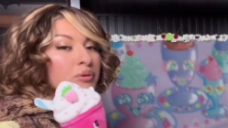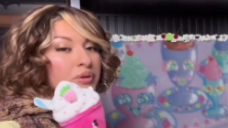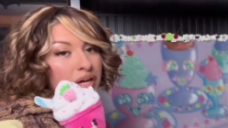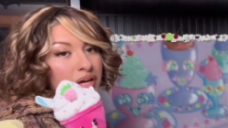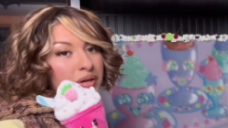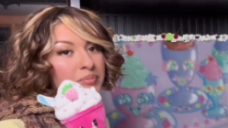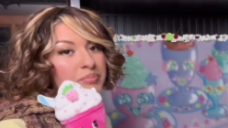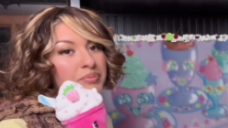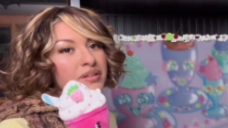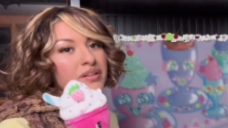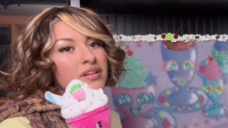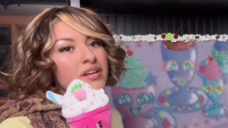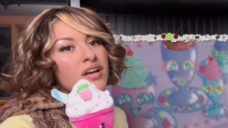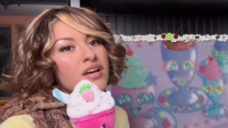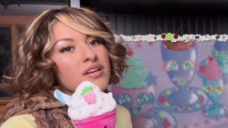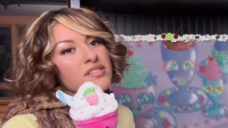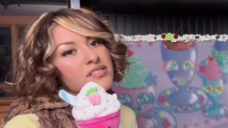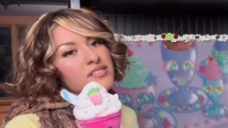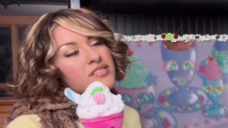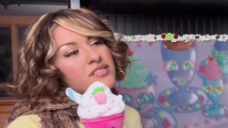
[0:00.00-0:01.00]
up.
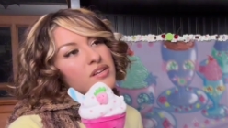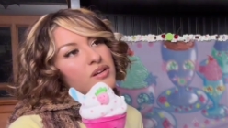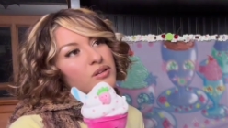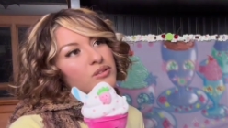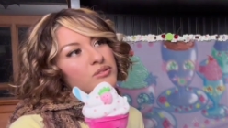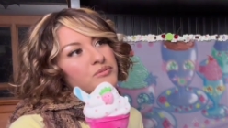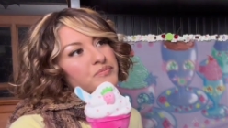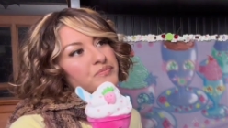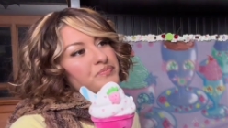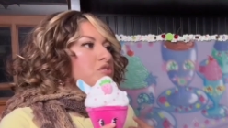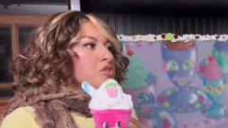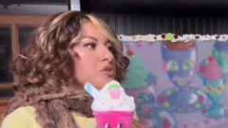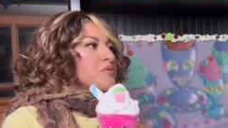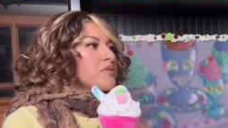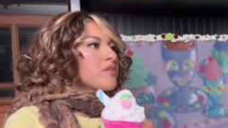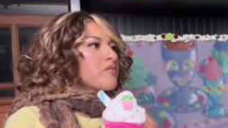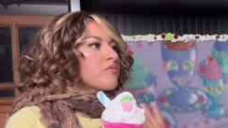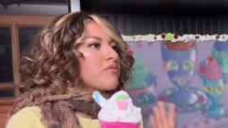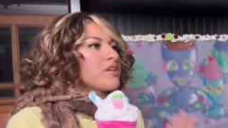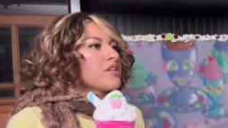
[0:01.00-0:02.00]
So
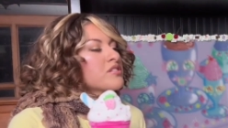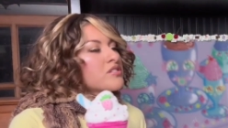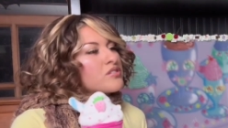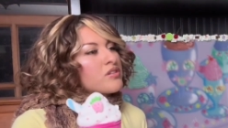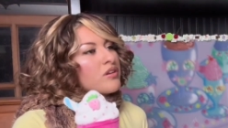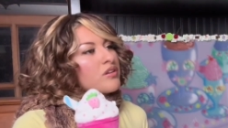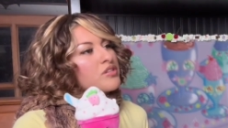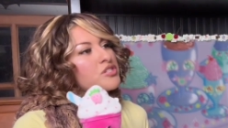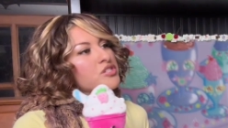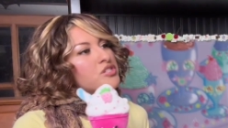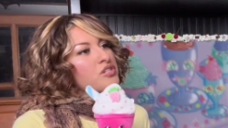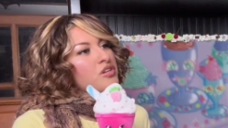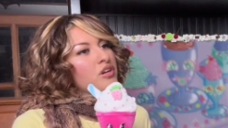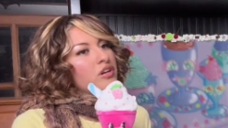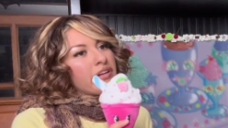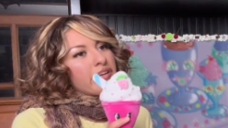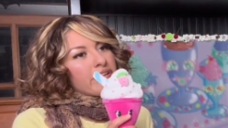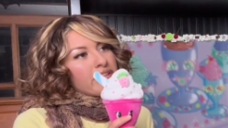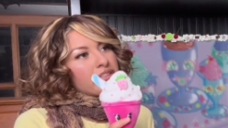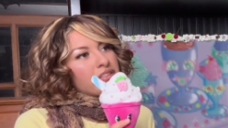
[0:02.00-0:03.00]
doing research
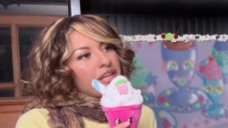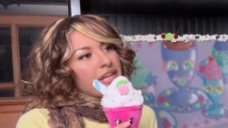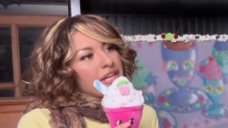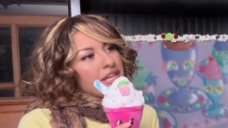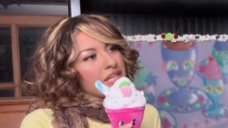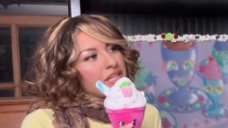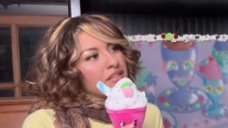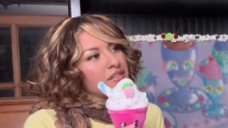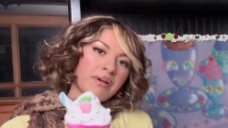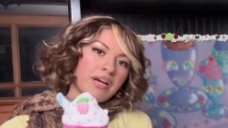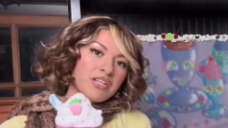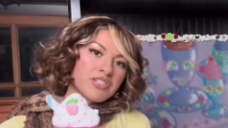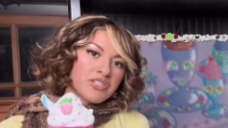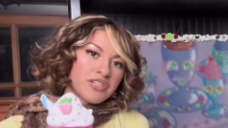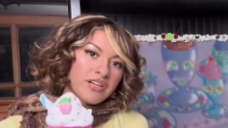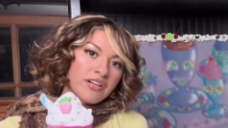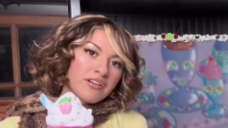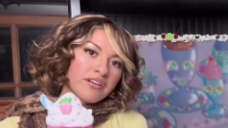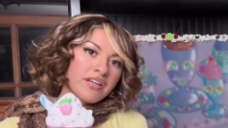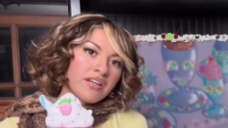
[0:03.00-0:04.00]
on like
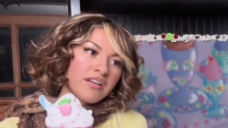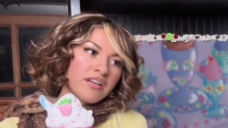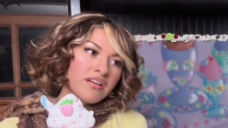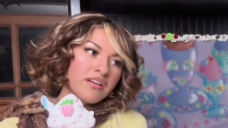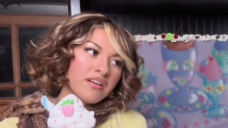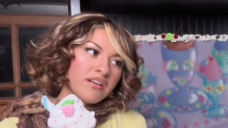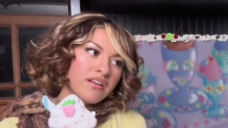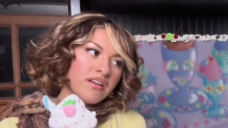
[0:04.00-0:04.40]
Imagineering,